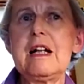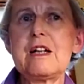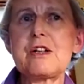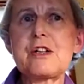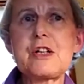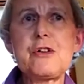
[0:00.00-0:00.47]

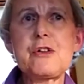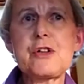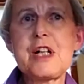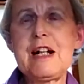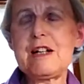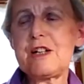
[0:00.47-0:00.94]
Social
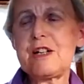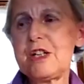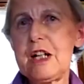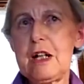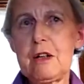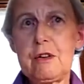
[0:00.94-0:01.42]
sciences
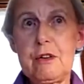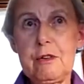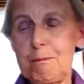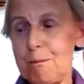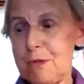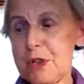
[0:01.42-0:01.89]
include
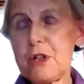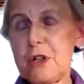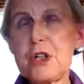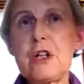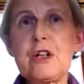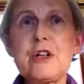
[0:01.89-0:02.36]

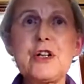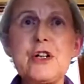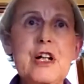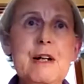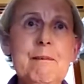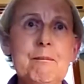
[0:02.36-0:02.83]

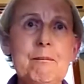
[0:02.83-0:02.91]
sociology,